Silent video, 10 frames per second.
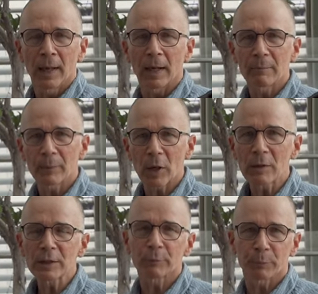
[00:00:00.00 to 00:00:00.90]
I'm
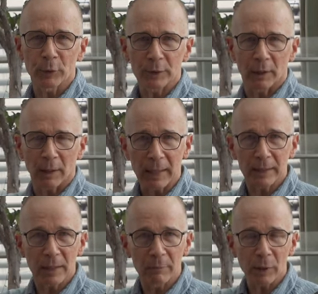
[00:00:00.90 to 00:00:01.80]
going to put a
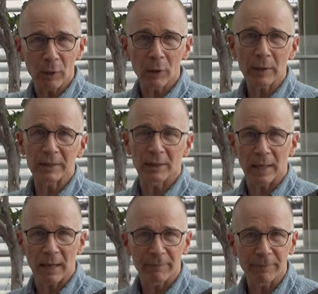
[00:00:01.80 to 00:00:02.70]
link down below. It's
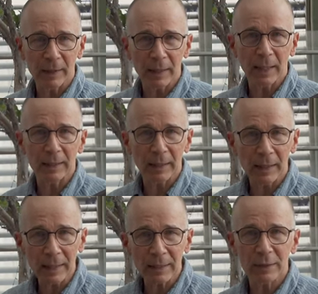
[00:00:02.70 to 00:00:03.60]
an affiliate
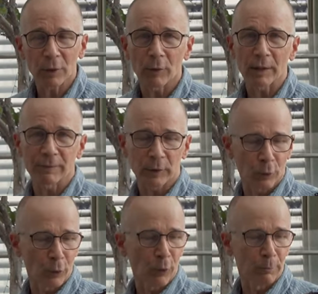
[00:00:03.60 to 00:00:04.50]
link, so if
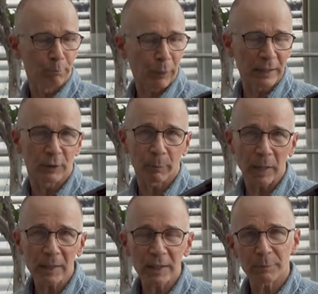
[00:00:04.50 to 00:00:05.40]
you plan to
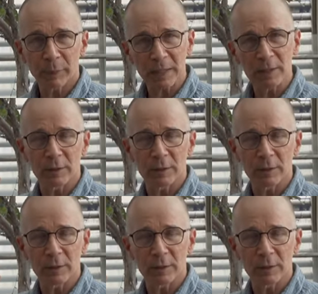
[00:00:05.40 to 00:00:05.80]
buy this, please